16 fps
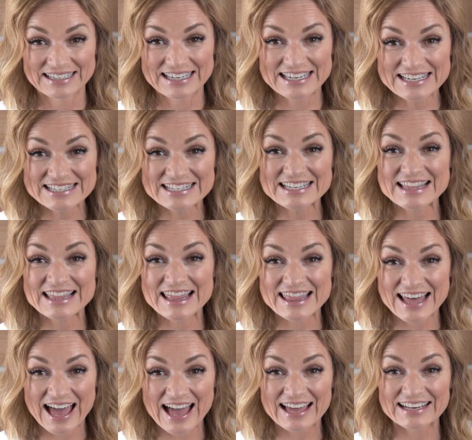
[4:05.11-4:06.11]
Isn't
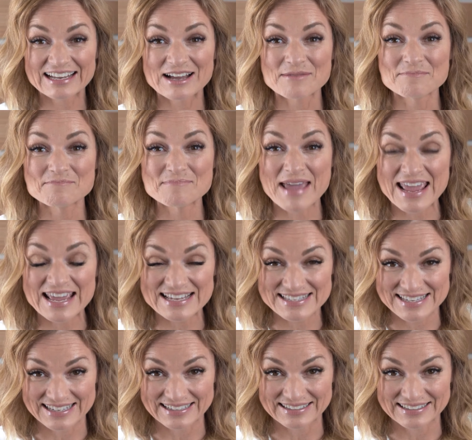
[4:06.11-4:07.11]
that
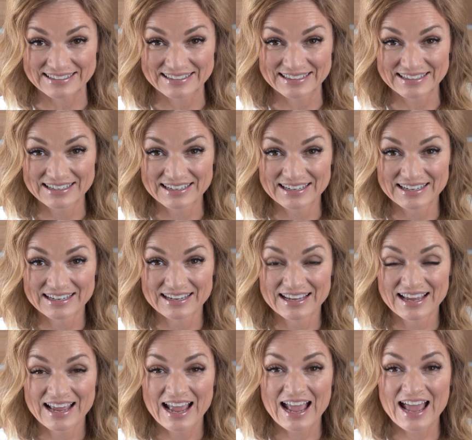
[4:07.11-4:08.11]
amazing?
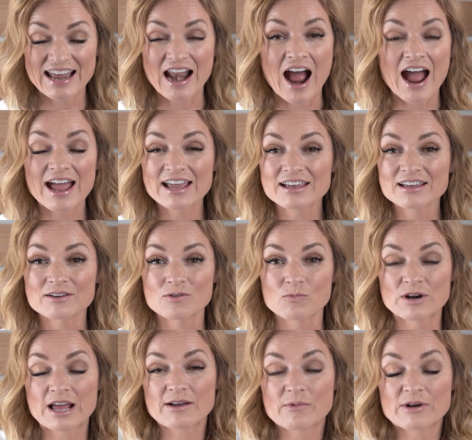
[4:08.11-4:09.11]
And
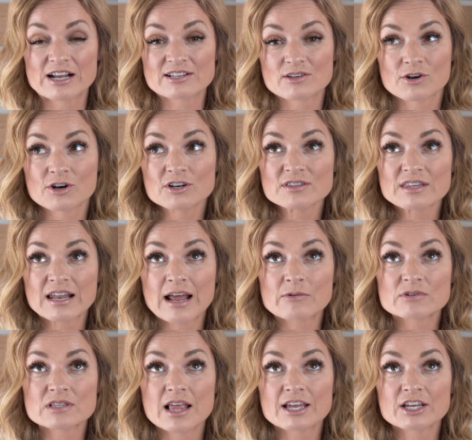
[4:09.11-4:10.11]
when I heard that, I
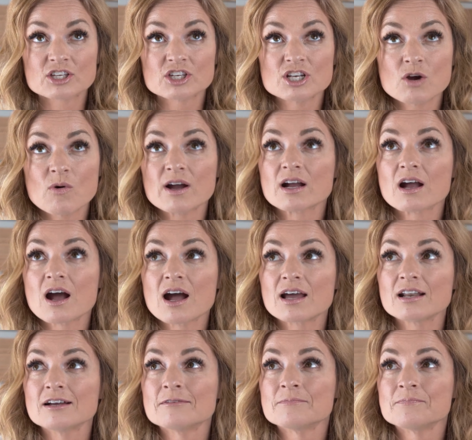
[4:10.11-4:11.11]
was like, you know what,
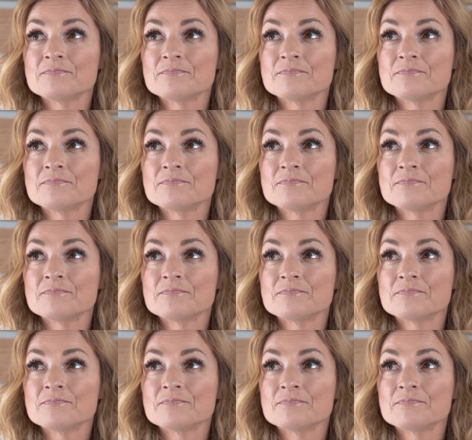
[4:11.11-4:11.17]
God?